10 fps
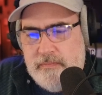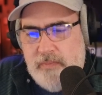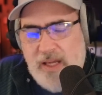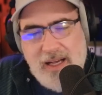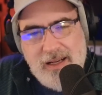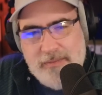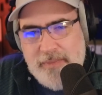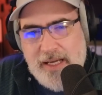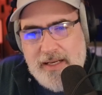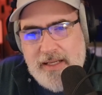Yeah,
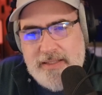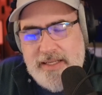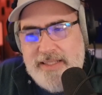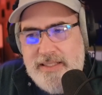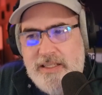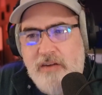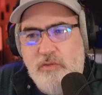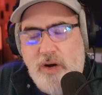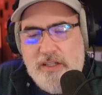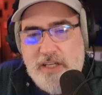man, it's a tough
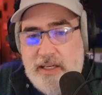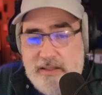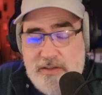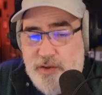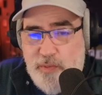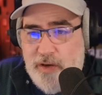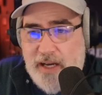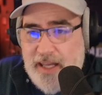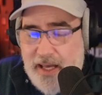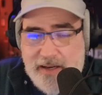watch. And to your point,
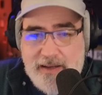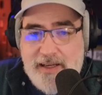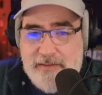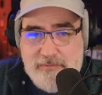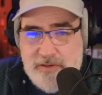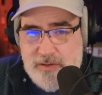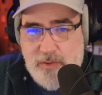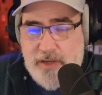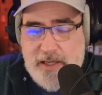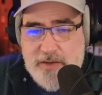again, like
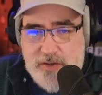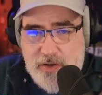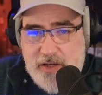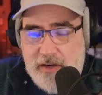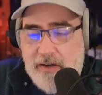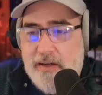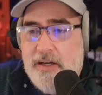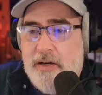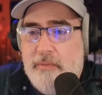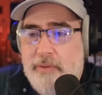20 years earlier.
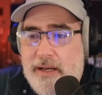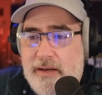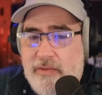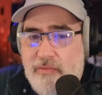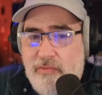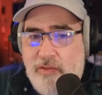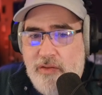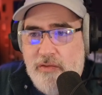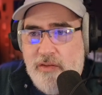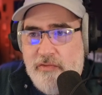But
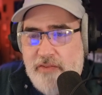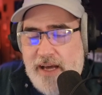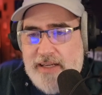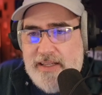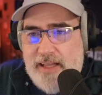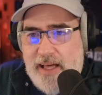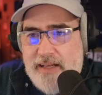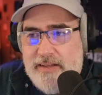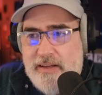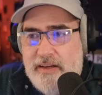the fact
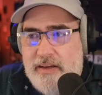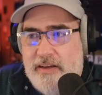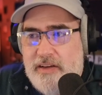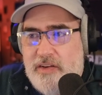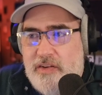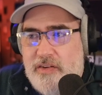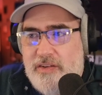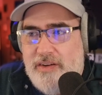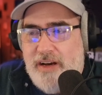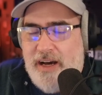that
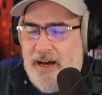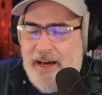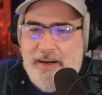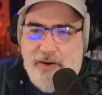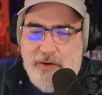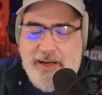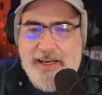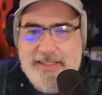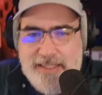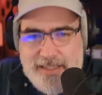I don't know, I
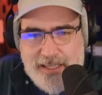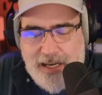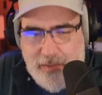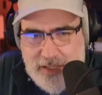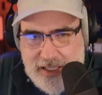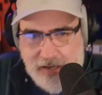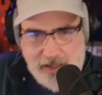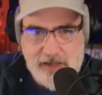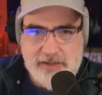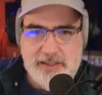guess it's a
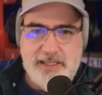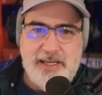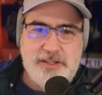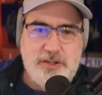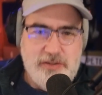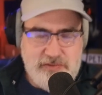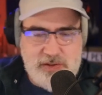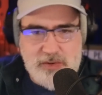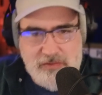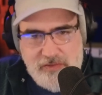commentary on the nature of
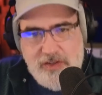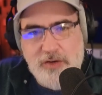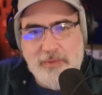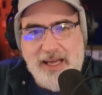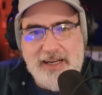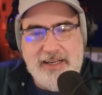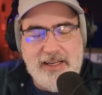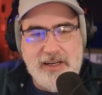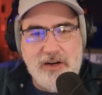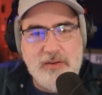sort of humanity
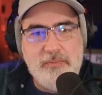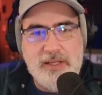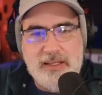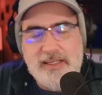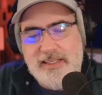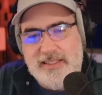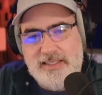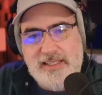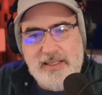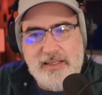and our ability to
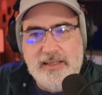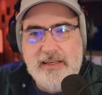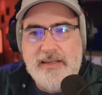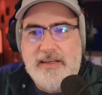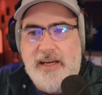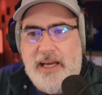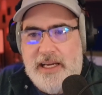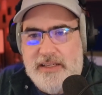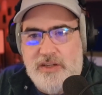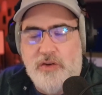see
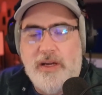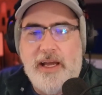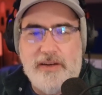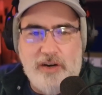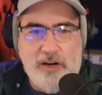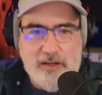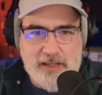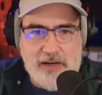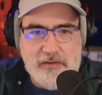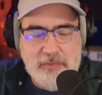and create art
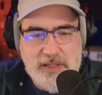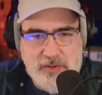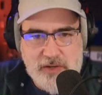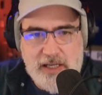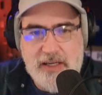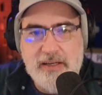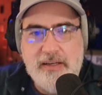out of misery,